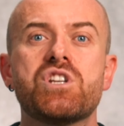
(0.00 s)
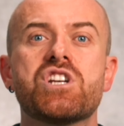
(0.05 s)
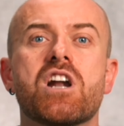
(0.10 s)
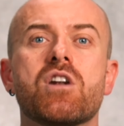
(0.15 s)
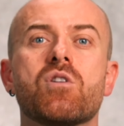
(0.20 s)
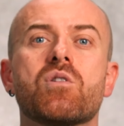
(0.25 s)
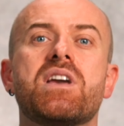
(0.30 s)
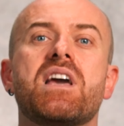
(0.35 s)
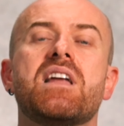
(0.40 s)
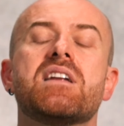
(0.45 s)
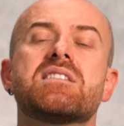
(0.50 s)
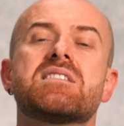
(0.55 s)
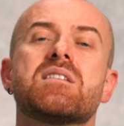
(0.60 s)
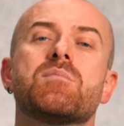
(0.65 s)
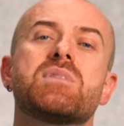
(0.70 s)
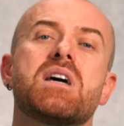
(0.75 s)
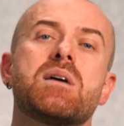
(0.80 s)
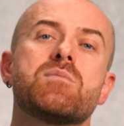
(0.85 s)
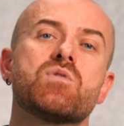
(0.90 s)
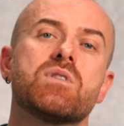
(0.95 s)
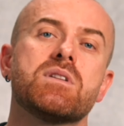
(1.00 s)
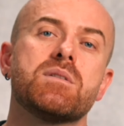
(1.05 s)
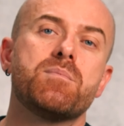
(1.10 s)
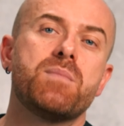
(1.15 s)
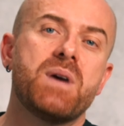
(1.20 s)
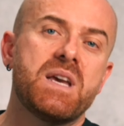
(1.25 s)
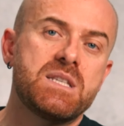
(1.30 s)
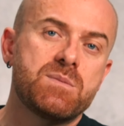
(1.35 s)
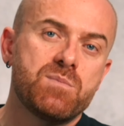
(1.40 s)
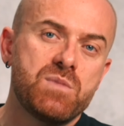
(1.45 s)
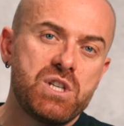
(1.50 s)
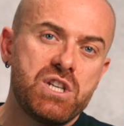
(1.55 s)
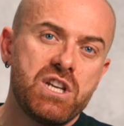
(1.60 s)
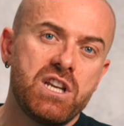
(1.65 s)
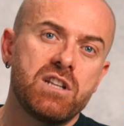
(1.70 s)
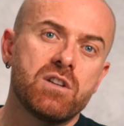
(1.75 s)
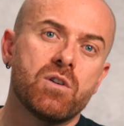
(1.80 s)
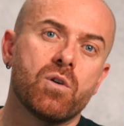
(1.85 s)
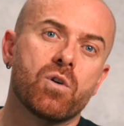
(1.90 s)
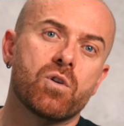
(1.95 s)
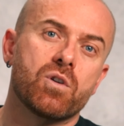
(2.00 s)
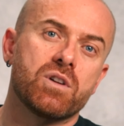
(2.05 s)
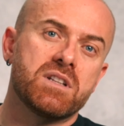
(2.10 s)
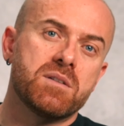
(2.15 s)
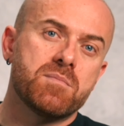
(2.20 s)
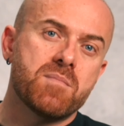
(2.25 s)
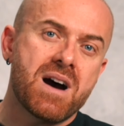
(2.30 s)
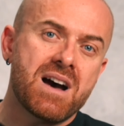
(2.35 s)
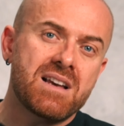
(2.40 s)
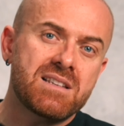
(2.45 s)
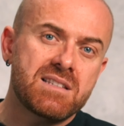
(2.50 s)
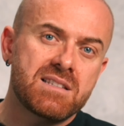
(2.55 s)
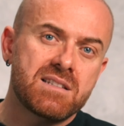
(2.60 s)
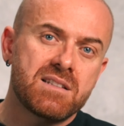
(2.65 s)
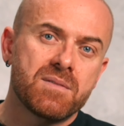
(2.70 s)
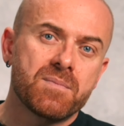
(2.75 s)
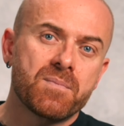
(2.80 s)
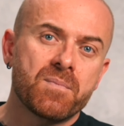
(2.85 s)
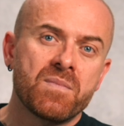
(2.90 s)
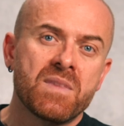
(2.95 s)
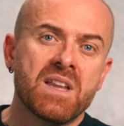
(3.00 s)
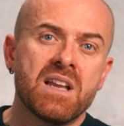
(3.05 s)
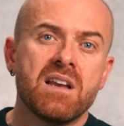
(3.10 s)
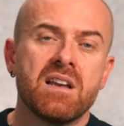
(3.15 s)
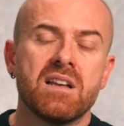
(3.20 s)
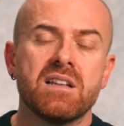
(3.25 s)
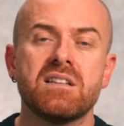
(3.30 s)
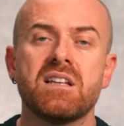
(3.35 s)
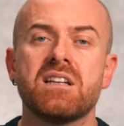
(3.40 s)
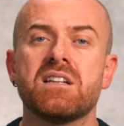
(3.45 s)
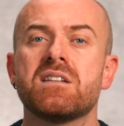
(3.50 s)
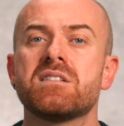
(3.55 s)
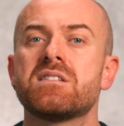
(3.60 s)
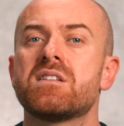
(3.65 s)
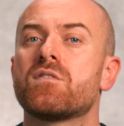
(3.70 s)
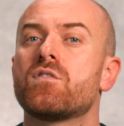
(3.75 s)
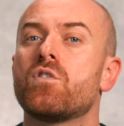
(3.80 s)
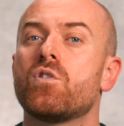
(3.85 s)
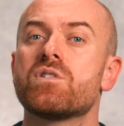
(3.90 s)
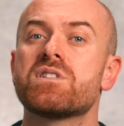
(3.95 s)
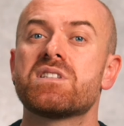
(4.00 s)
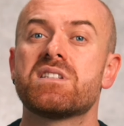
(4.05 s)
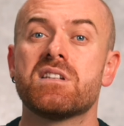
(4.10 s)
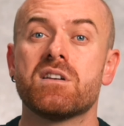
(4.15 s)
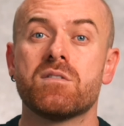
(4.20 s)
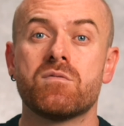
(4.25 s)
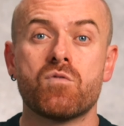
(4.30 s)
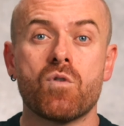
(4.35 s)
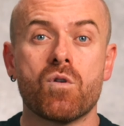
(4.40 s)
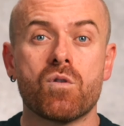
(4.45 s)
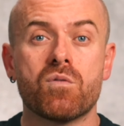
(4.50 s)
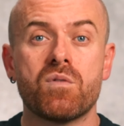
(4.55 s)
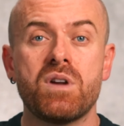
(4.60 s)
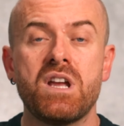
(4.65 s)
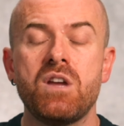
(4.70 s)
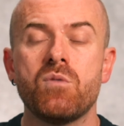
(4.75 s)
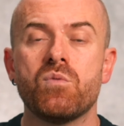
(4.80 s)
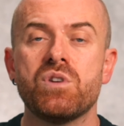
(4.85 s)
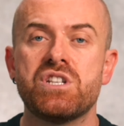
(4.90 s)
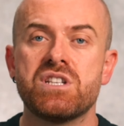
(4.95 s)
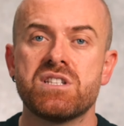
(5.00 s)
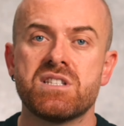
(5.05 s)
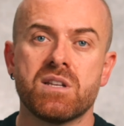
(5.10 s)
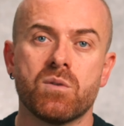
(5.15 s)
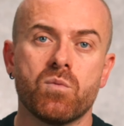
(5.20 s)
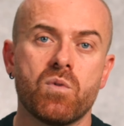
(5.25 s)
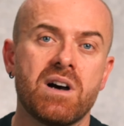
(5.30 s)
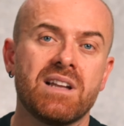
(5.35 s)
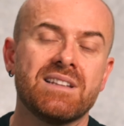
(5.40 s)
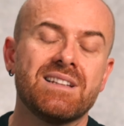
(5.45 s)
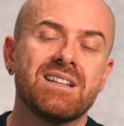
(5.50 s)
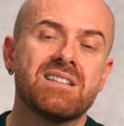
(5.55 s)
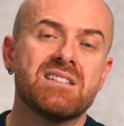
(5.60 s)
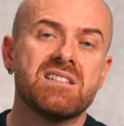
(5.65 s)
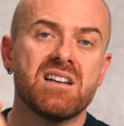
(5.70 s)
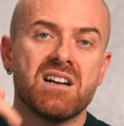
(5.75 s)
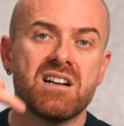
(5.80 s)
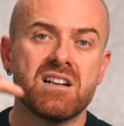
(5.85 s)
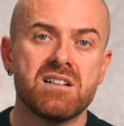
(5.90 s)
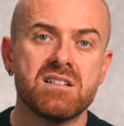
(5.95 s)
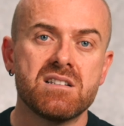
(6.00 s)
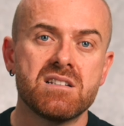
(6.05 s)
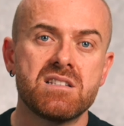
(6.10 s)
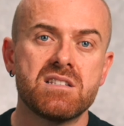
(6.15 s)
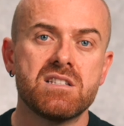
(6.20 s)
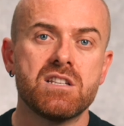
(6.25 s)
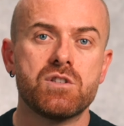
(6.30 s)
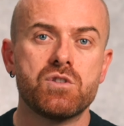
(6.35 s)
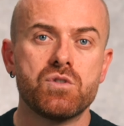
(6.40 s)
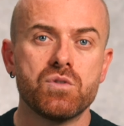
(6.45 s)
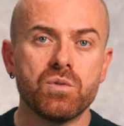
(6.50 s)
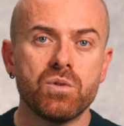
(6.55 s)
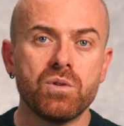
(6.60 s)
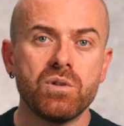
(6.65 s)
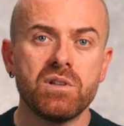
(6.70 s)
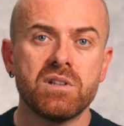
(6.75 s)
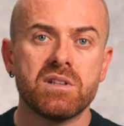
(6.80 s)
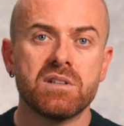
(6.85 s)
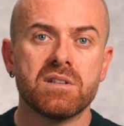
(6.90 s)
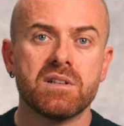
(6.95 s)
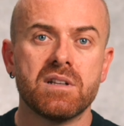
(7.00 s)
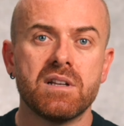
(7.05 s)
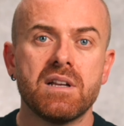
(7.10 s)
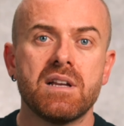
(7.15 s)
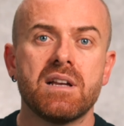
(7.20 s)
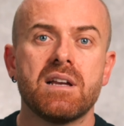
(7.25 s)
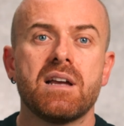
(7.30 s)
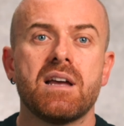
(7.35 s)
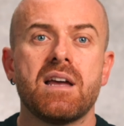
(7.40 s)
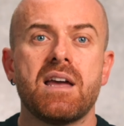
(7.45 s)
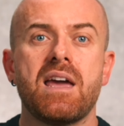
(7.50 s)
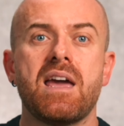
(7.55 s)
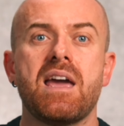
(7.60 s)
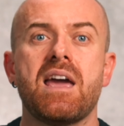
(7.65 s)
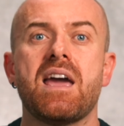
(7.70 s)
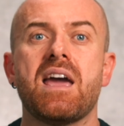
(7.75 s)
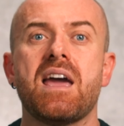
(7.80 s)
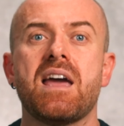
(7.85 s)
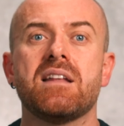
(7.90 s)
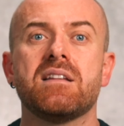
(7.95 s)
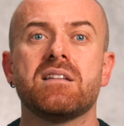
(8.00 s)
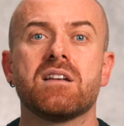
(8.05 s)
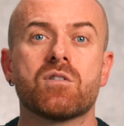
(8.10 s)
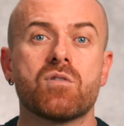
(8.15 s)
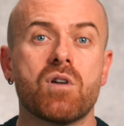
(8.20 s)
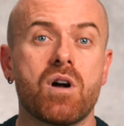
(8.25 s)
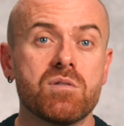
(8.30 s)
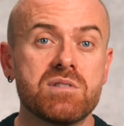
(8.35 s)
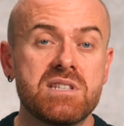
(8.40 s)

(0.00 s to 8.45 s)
are located sometimes on the base machine or on the mast. There is of course the rotary, which is the one that turns the tool, and the crowd